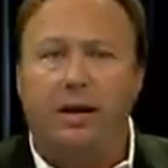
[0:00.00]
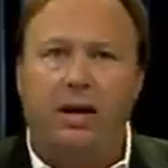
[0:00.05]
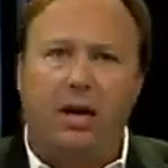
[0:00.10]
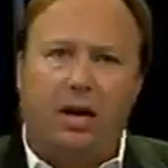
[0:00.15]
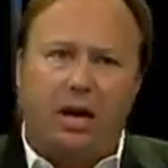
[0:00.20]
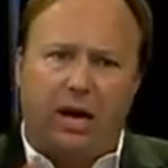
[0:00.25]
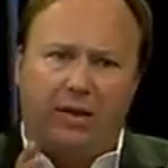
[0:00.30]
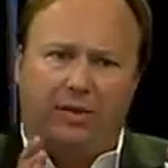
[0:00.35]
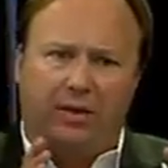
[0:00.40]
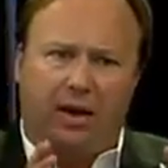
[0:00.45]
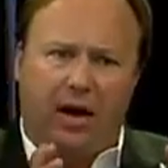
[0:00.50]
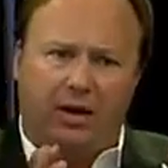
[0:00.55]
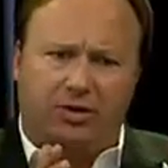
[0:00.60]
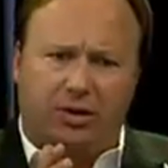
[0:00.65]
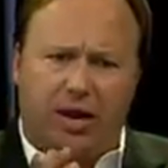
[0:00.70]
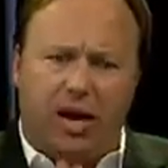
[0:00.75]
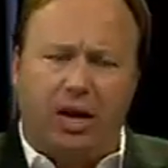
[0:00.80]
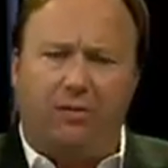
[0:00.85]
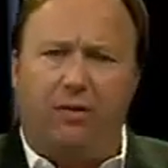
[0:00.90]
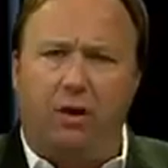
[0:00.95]
He,
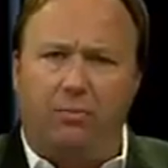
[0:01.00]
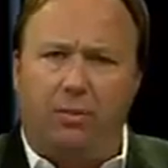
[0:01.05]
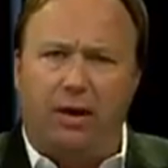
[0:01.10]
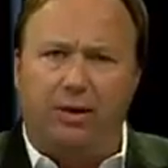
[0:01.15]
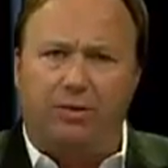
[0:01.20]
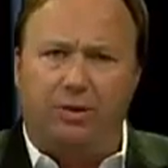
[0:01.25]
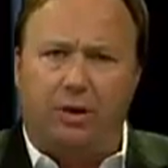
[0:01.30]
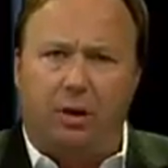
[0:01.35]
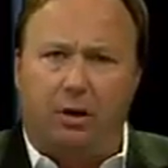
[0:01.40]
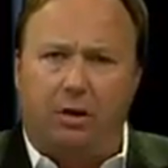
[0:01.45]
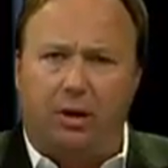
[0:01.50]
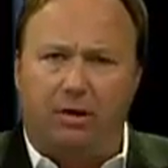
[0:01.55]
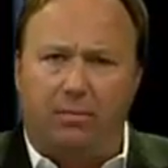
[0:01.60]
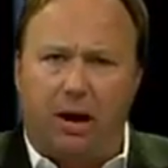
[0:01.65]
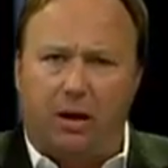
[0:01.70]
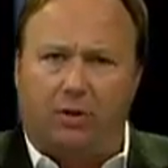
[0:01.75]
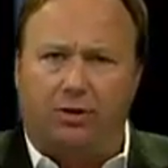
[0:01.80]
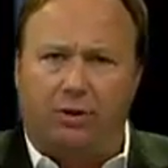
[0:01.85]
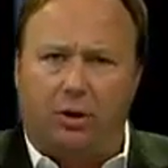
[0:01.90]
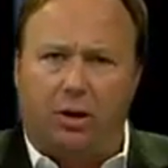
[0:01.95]
as the head of Homeland
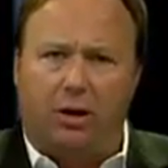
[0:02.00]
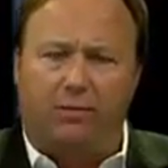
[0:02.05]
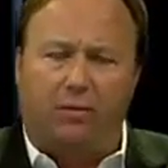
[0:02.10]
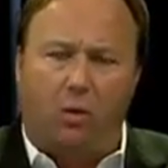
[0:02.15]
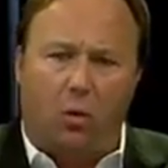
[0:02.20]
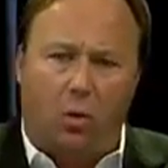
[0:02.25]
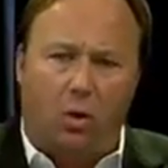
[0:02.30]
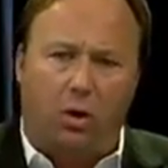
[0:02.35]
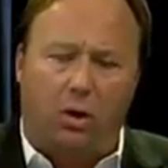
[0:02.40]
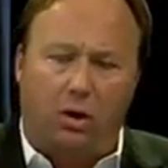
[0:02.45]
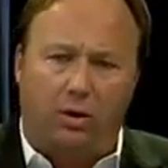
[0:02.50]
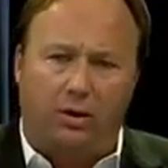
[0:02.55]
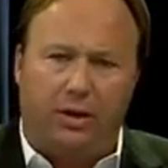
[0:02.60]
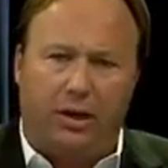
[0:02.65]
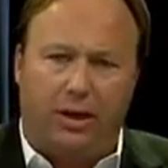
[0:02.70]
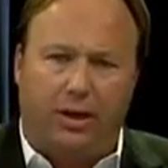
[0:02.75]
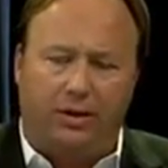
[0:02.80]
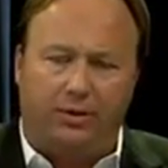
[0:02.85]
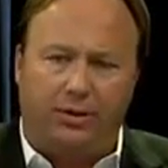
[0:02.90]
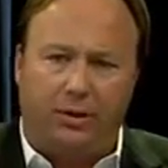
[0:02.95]
Security, Michael Chertoff, ordered
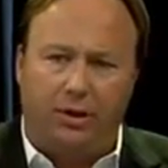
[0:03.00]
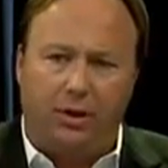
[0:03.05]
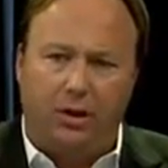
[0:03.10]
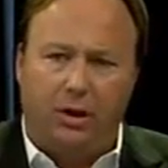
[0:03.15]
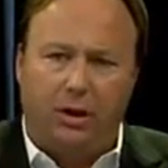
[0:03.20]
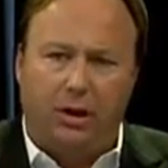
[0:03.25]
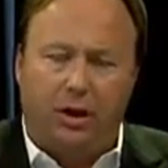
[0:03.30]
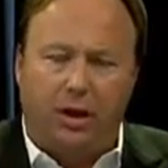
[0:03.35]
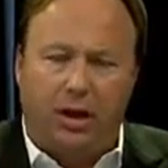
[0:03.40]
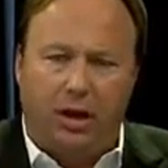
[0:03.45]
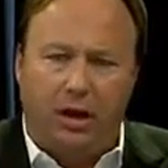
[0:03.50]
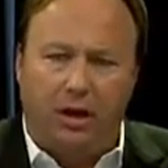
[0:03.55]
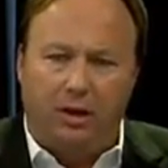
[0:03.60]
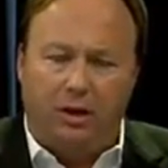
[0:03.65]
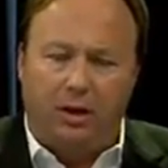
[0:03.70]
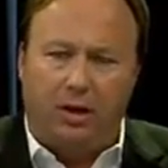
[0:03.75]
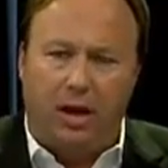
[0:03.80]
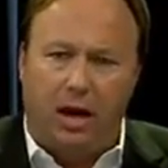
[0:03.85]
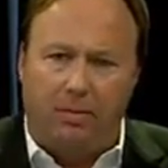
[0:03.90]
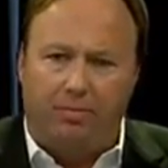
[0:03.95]
these,
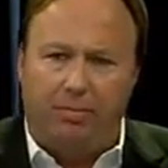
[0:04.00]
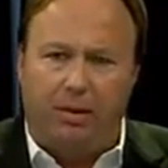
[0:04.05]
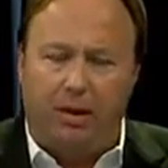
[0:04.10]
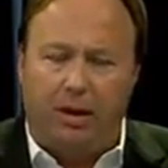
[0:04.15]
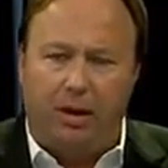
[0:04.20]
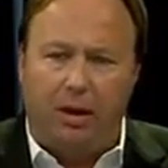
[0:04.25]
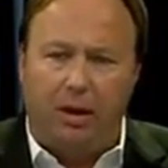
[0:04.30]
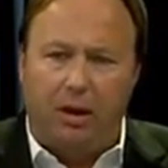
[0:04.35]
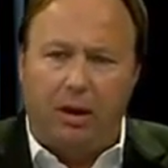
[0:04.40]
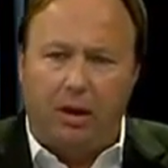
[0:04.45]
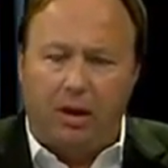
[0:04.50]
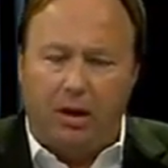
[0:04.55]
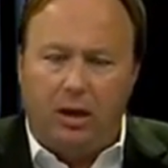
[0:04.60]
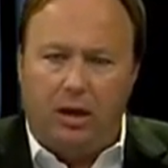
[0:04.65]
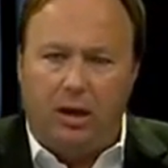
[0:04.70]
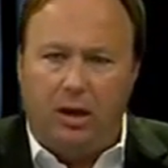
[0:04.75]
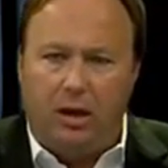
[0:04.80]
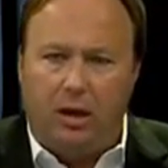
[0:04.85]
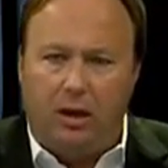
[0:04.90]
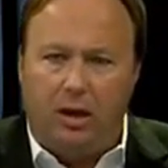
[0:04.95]
and the company
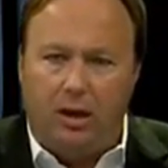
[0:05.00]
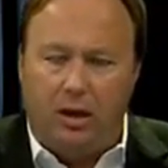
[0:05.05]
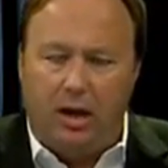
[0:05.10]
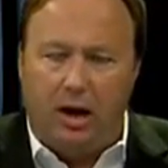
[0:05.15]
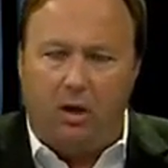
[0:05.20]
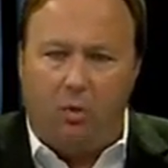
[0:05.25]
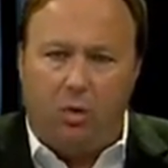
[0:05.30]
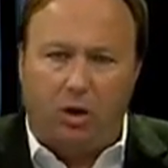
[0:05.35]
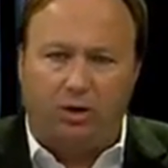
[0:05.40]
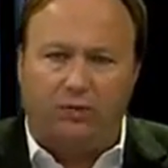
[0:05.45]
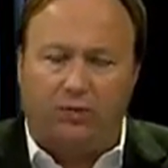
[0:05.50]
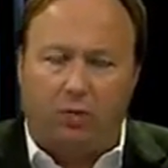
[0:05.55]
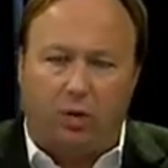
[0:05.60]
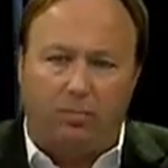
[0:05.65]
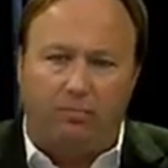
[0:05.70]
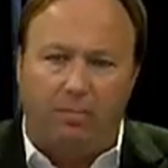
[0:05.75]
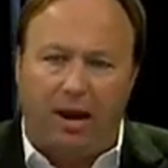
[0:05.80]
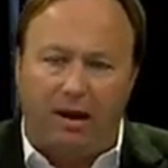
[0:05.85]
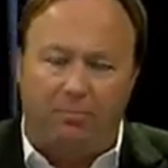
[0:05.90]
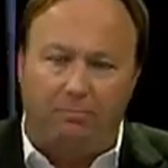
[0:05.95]
he now works
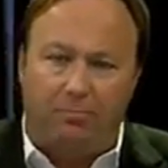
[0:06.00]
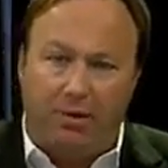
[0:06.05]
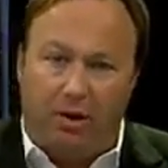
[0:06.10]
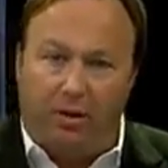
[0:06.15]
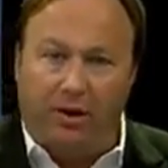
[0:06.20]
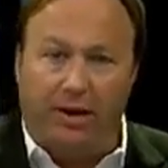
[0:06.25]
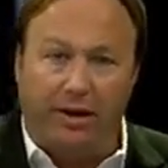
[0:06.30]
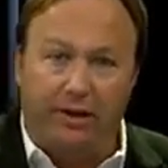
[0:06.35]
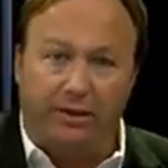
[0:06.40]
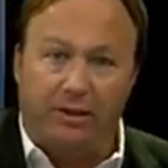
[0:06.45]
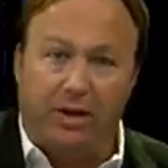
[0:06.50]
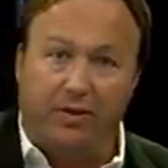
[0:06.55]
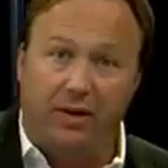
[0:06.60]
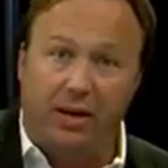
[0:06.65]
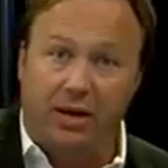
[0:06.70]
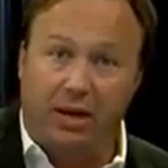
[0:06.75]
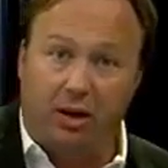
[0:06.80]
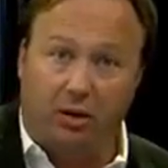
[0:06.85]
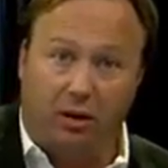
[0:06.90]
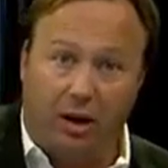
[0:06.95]
for made billions, and
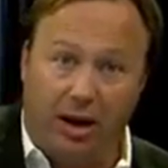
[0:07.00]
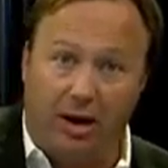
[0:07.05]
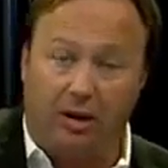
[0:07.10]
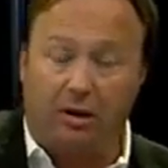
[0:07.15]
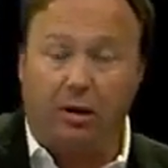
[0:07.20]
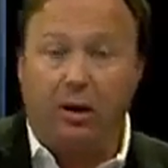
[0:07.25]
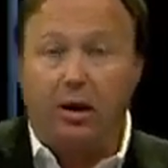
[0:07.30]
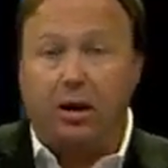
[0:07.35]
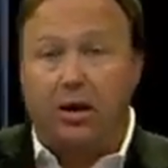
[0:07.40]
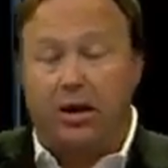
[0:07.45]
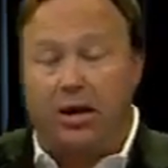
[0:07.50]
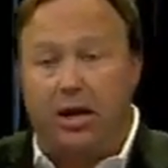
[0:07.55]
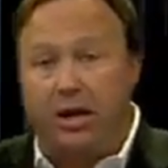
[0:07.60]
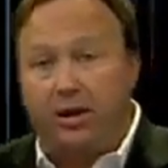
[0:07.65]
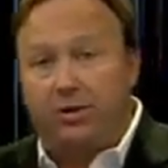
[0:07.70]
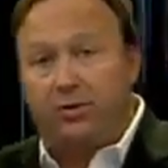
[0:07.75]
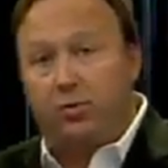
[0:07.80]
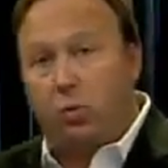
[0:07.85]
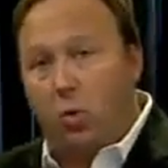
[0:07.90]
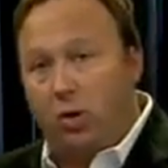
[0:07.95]
then a year later,
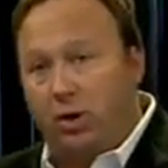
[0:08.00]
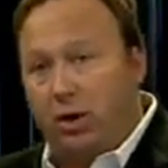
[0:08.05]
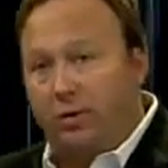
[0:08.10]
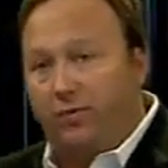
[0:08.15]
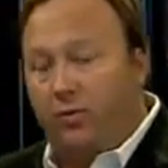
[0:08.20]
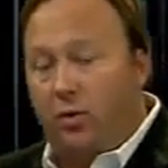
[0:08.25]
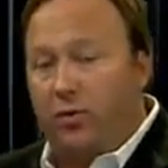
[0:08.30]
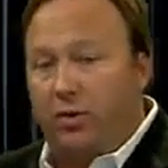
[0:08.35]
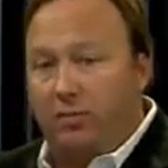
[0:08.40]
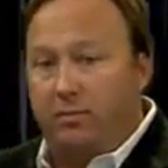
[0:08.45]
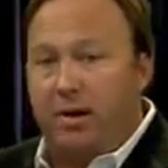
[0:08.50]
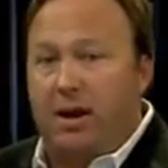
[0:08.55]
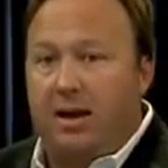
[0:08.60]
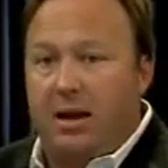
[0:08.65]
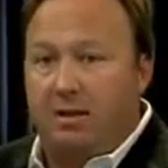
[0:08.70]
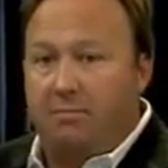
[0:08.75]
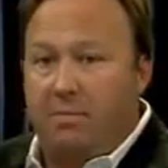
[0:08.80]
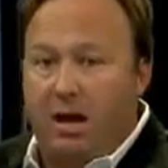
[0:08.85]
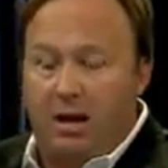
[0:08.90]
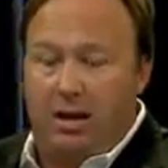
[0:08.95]
he's working for them
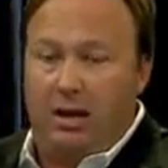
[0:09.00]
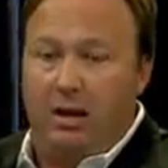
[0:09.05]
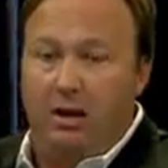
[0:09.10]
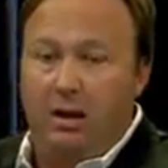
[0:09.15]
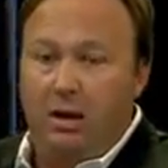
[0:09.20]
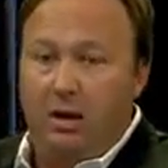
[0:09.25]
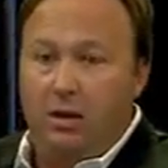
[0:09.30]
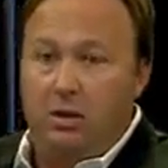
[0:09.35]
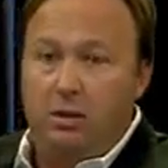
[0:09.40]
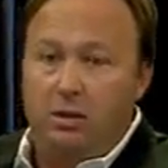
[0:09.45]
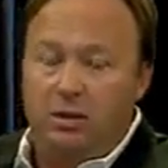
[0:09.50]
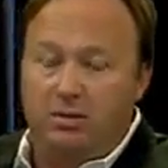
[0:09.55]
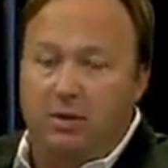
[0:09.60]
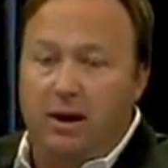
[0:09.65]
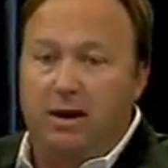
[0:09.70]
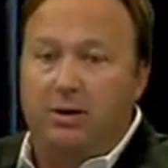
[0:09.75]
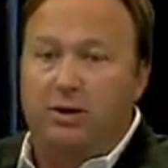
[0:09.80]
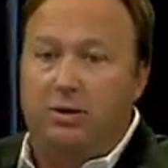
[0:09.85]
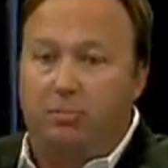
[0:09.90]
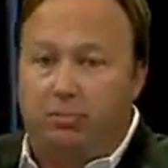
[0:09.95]
making money.
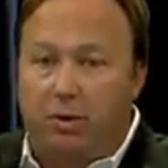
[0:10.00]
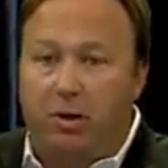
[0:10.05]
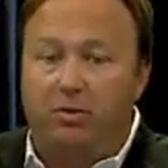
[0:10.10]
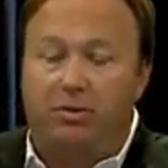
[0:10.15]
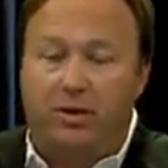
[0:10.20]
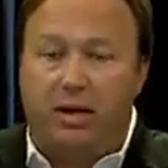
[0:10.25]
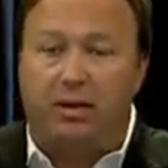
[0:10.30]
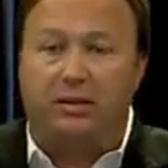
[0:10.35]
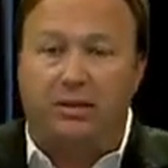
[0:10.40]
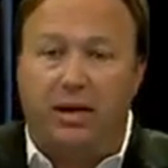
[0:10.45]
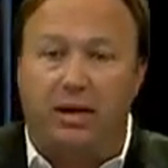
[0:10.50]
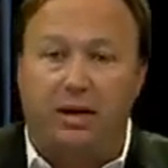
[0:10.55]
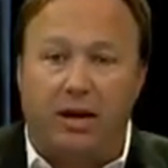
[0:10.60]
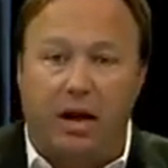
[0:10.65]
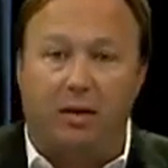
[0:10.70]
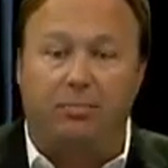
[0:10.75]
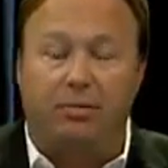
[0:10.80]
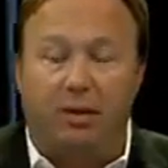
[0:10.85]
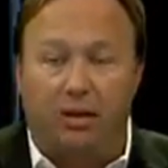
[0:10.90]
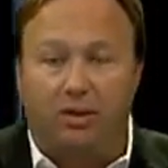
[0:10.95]
Somebody needs to protest that
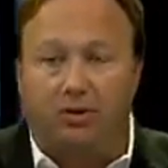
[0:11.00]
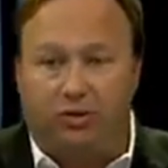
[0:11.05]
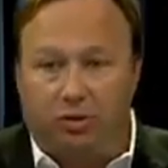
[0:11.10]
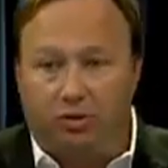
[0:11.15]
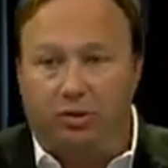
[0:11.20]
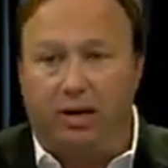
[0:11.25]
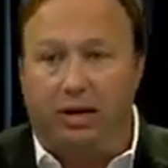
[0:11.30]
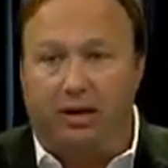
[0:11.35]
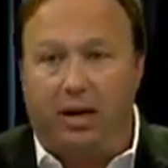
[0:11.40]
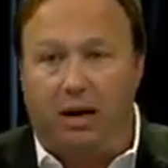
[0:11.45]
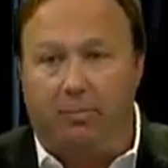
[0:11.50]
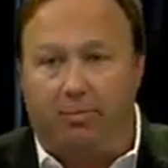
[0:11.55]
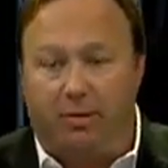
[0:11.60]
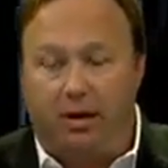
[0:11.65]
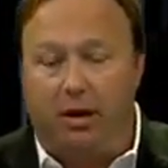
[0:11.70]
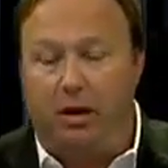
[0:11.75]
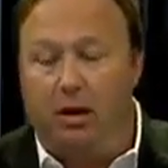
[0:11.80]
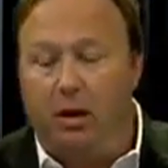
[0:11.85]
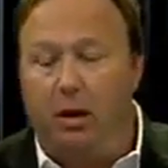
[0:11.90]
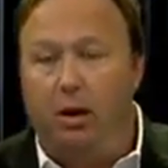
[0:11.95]
company, sue that
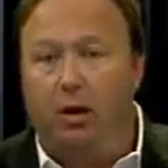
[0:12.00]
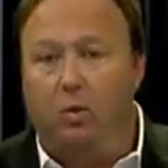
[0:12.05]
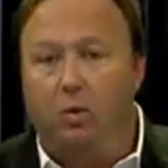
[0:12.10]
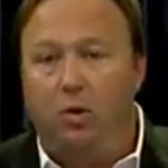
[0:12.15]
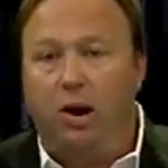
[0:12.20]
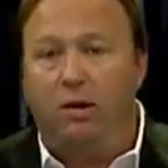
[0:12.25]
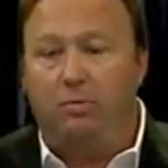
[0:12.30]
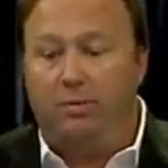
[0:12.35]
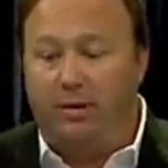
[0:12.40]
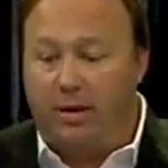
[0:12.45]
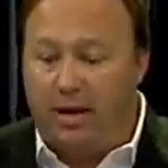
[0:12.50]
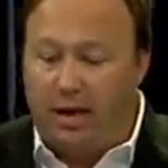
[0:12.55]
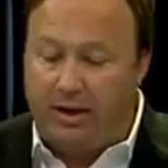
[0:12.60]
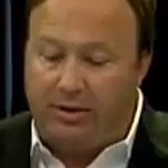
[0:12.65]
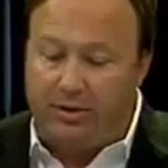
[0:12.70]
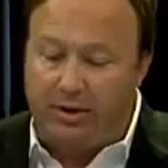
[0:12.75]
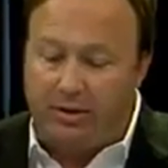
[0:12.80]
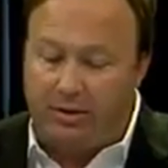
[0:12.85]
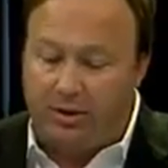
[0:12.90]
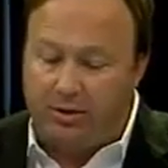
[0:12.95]
company, whatever the
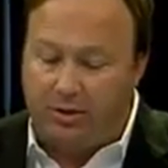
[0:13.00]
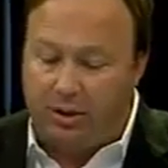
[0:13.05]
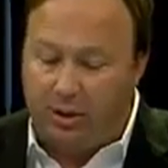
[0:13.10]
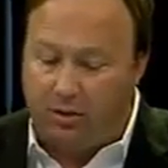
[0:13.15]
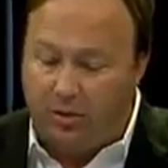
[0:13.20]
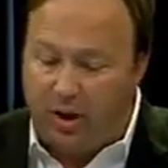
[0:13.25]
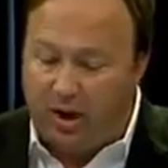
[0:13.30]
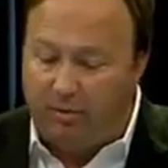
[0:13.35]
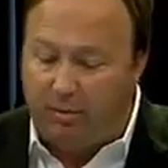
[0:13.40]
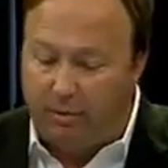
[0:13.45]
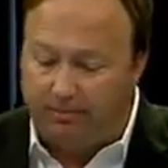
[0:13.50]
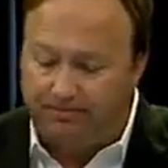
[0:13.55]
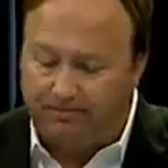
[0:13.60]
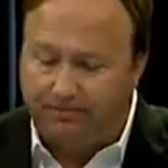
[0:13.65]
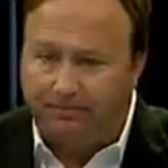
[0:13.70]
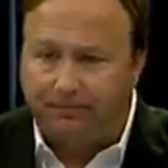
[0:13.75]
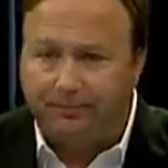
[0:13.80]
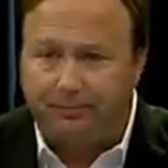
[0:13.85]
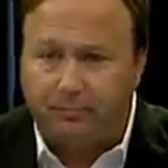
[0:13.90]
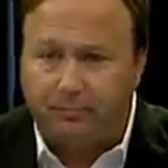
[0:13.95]
case is. It's incredible.